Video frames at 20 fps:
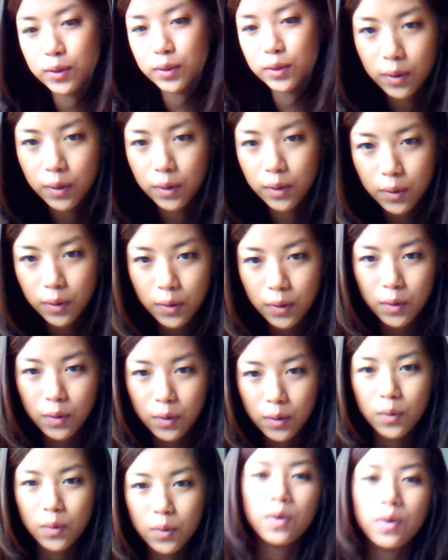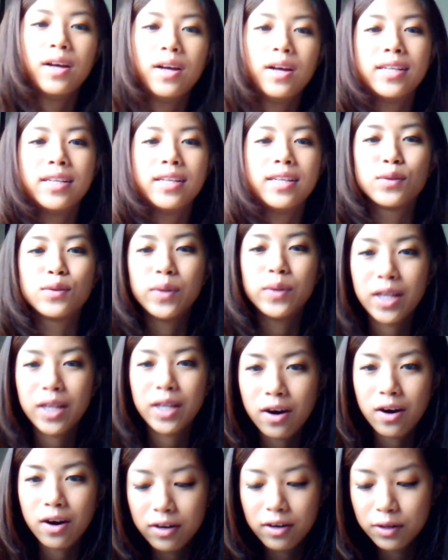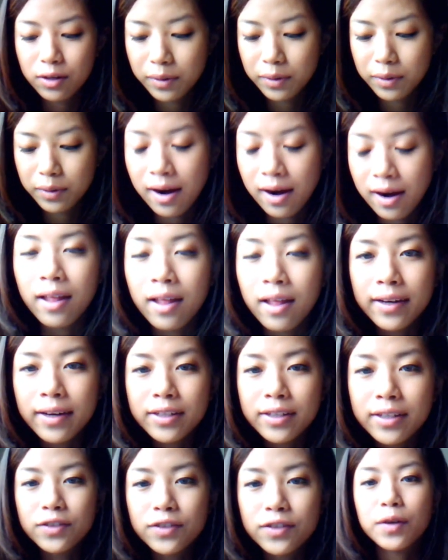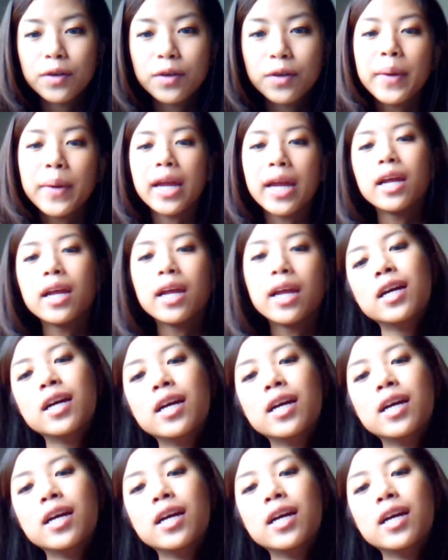So it's really hard to wear eyeliners for me,